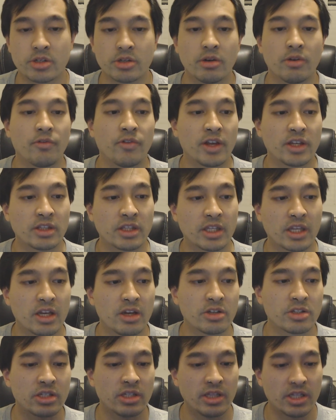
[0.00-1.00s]
So, if anything
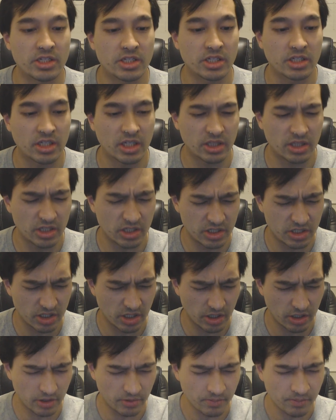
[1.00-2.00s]
else, let's just get this
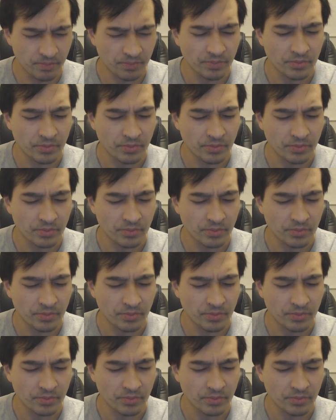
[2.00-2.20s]
started.